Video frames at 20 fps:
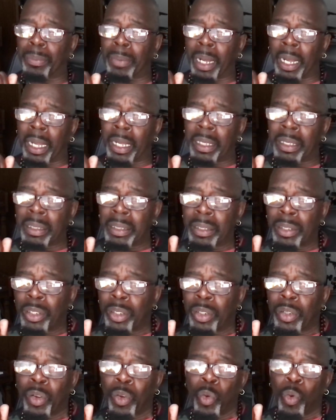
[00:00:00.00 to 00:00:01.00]
my
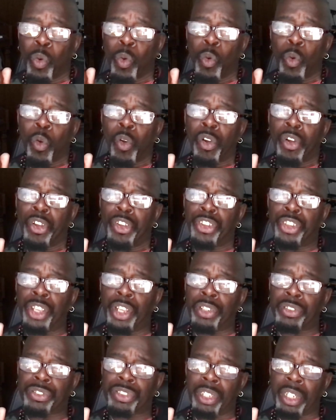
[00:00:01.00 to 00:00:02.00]

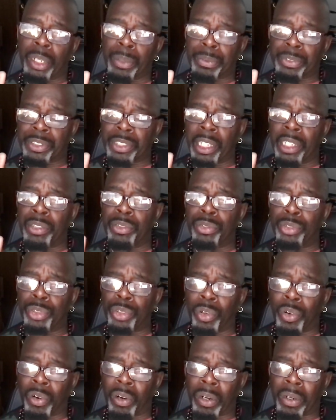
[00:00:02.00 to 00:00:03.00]
years in upstate New
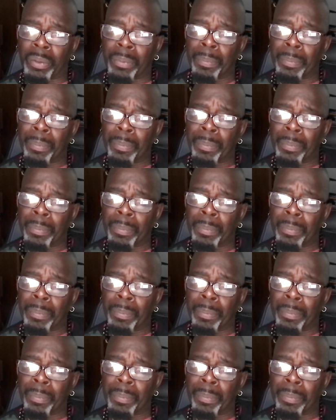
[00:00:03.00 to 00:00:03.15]
York.